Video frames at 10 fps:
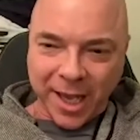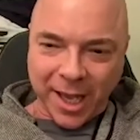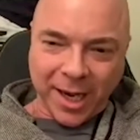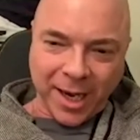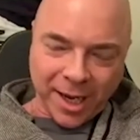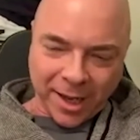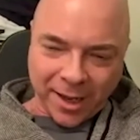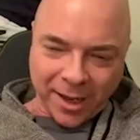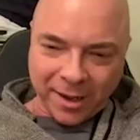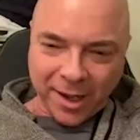and
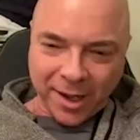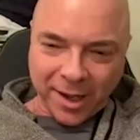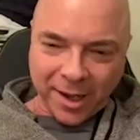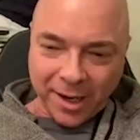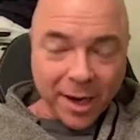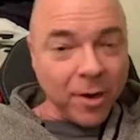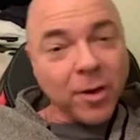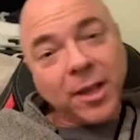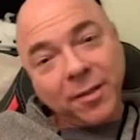hockey and